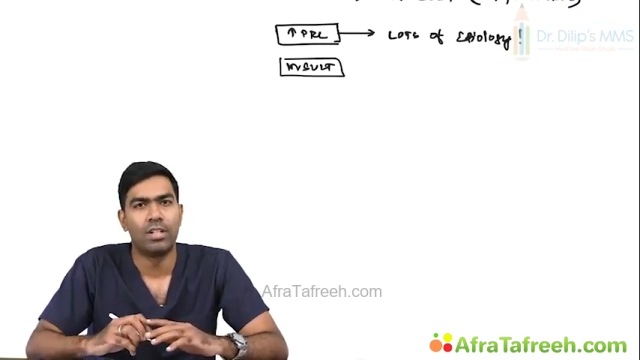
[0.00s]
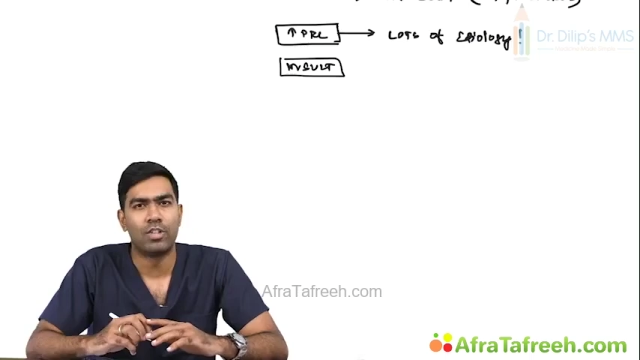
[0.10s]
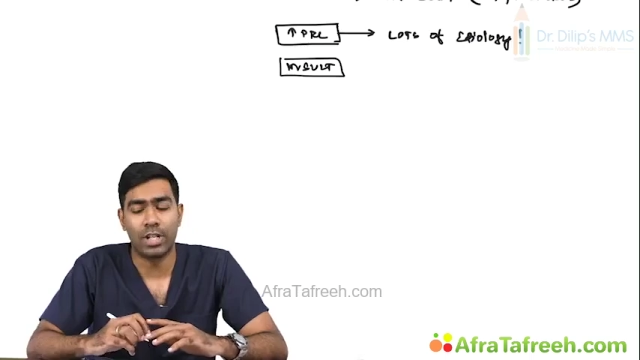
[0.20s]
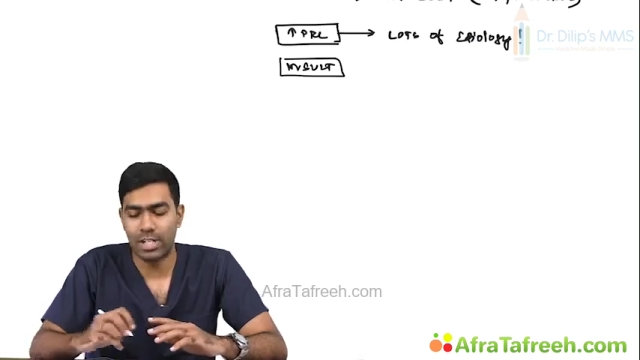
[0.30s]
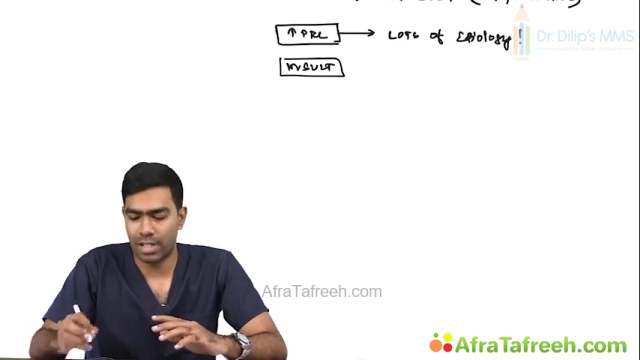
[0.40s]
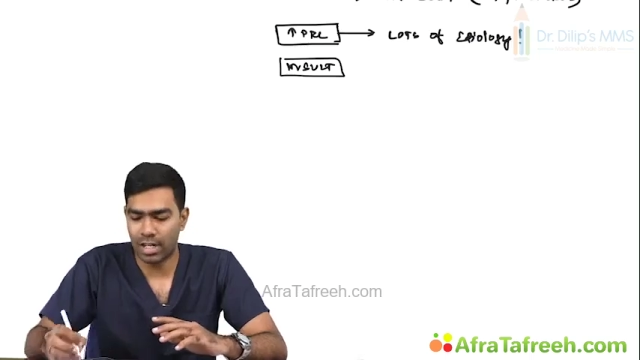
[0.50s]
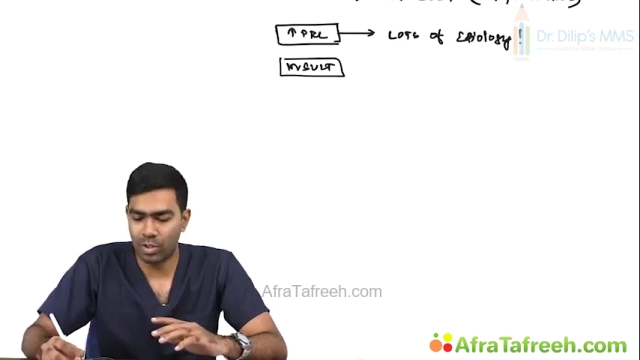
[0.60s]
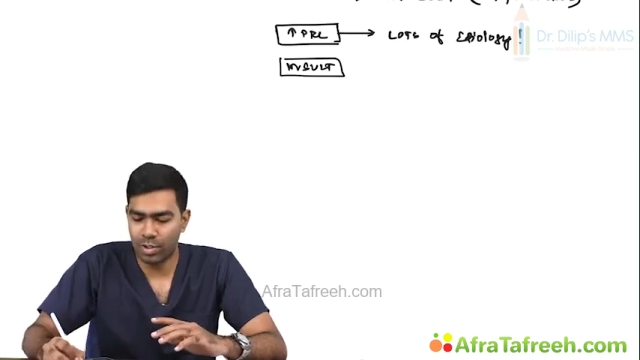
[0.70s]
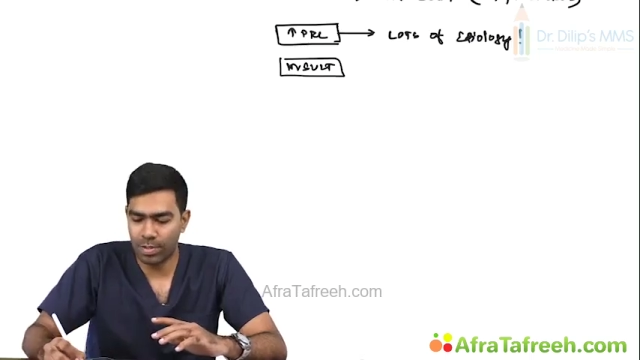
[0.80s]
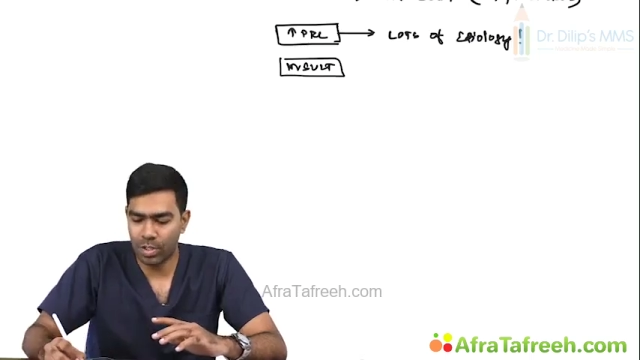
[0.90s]
So insult
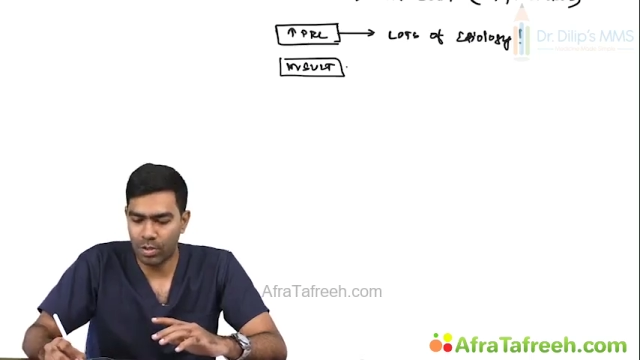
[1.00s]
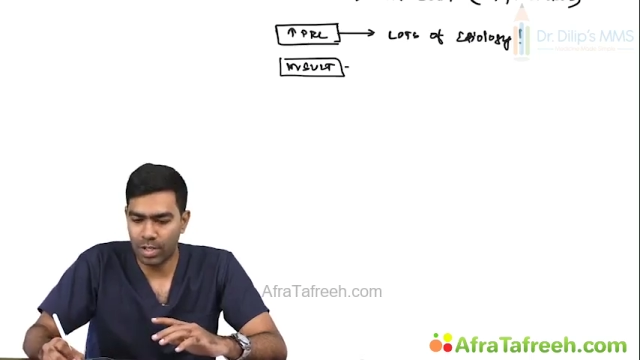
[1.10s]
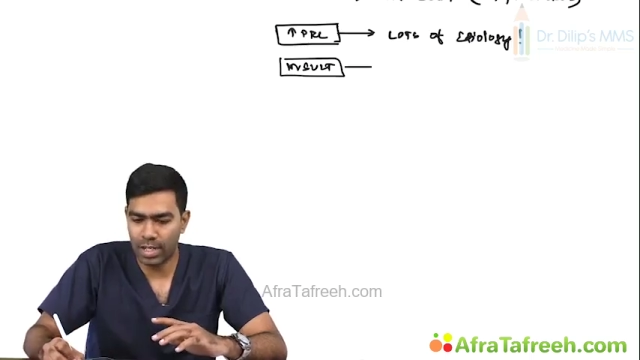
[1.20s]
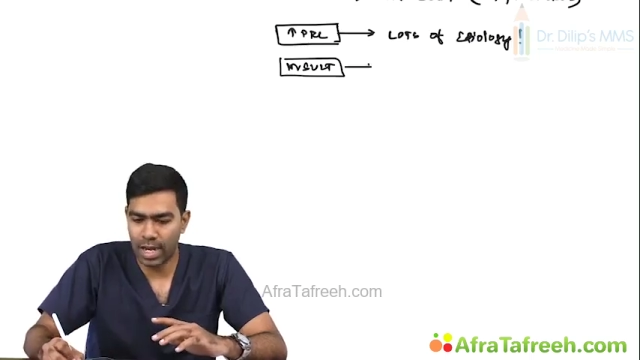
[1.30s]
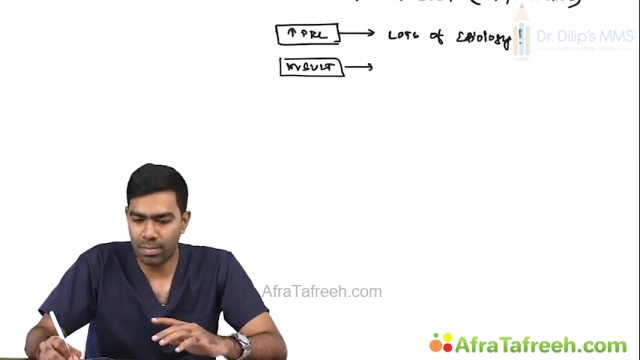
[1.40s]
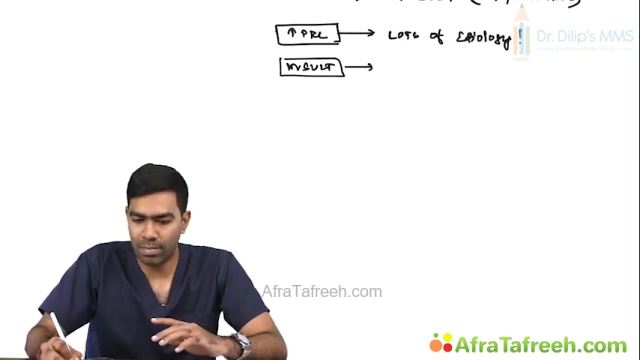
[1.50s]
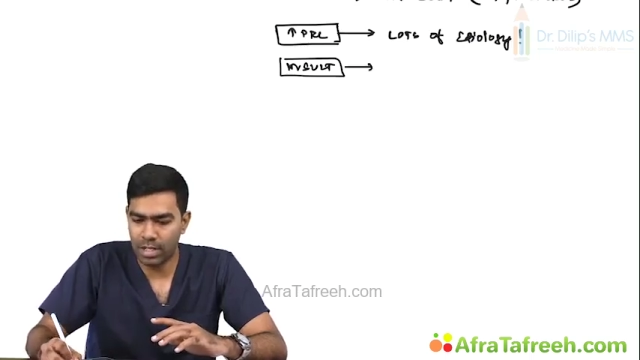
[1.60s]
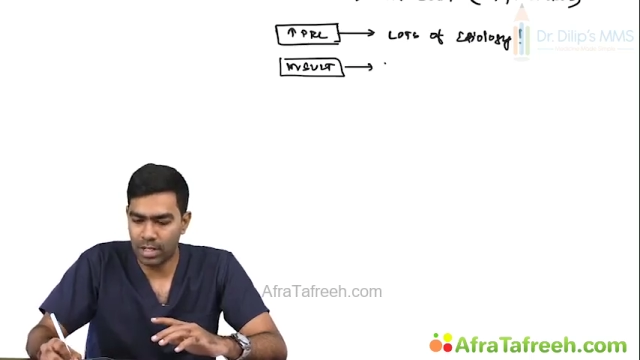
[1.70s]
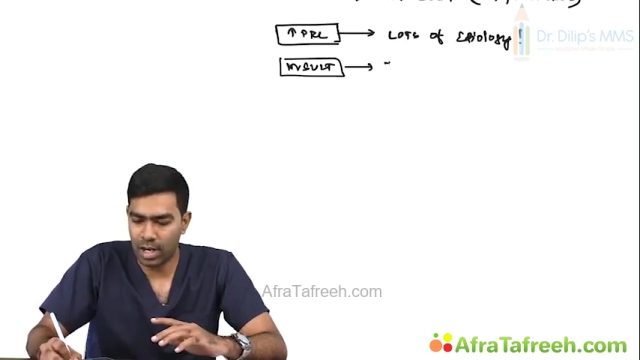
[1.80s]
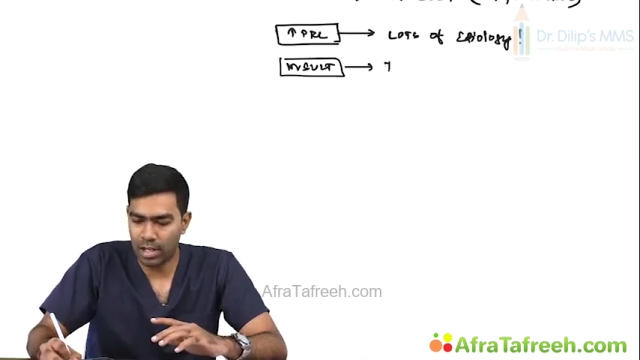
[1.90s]
to the pituitary can
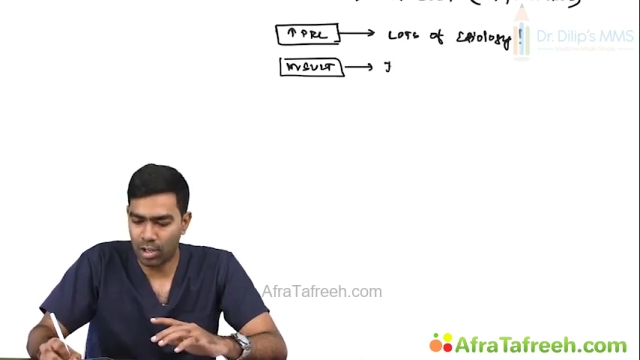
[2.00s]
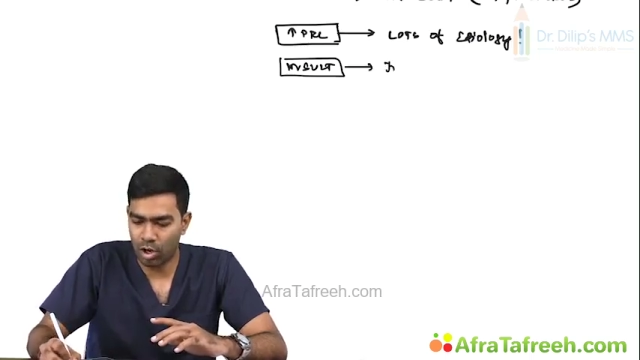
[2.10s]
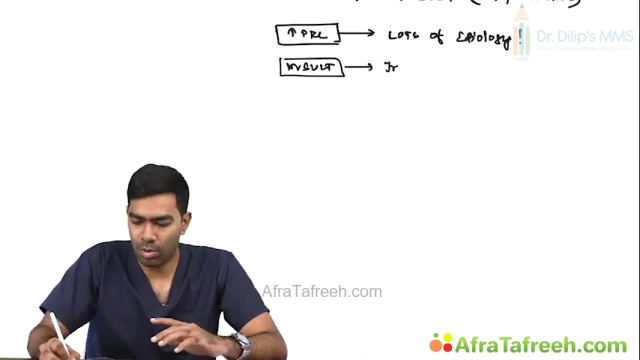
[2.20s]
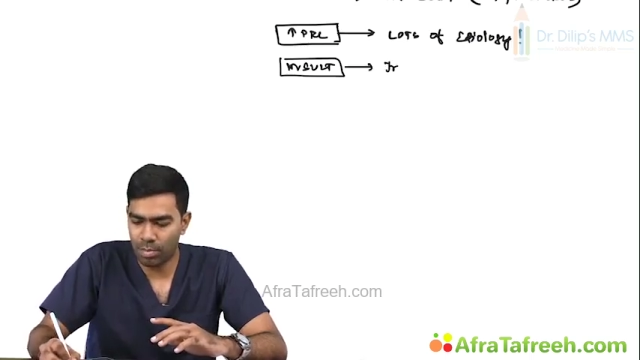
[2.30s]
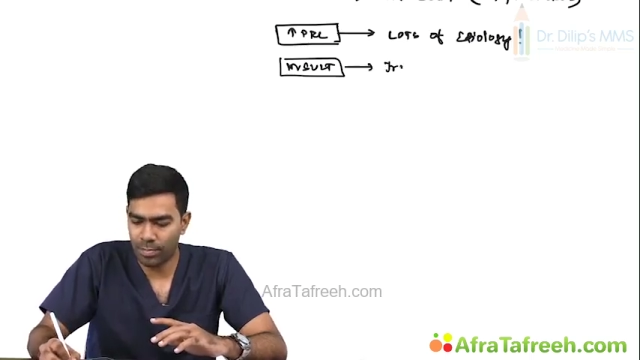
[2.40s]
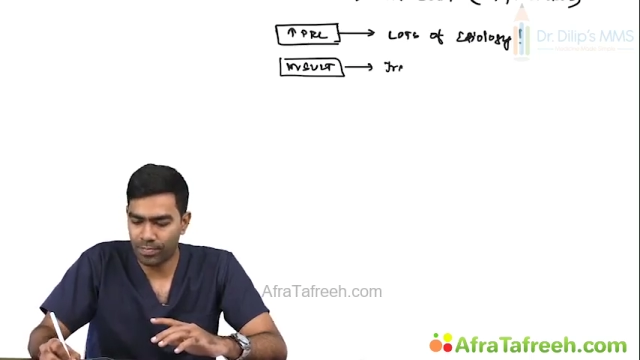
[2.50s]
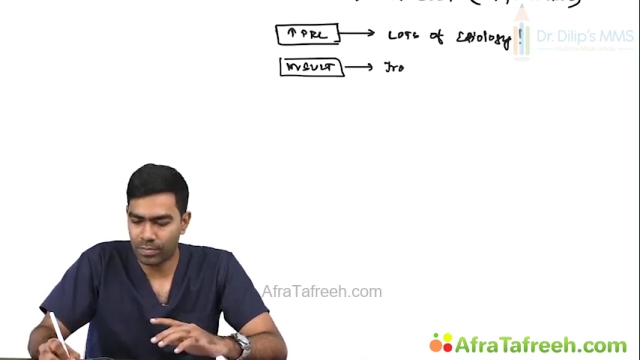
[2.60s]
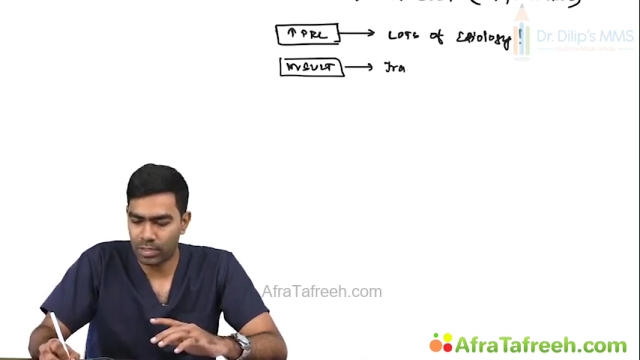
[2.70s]
be a trauma